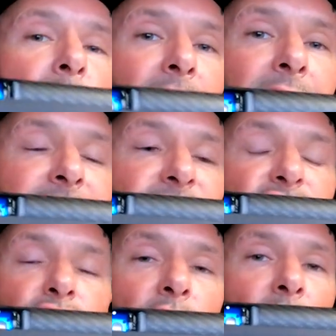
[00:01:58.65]
lot
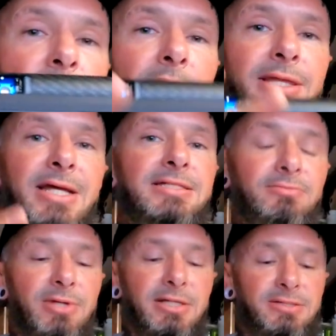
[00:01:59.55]
stronger. That's
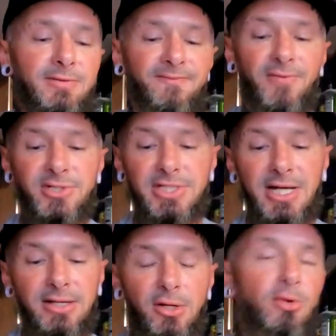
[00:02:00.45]
the first thing
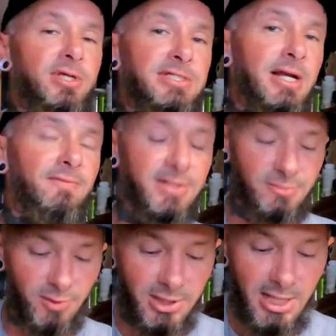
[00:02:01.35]
I noticed out of this
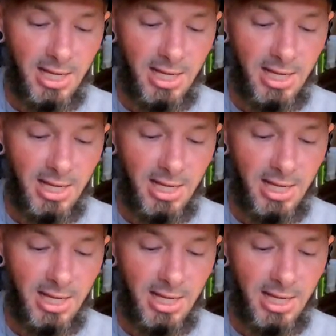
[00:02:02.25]
one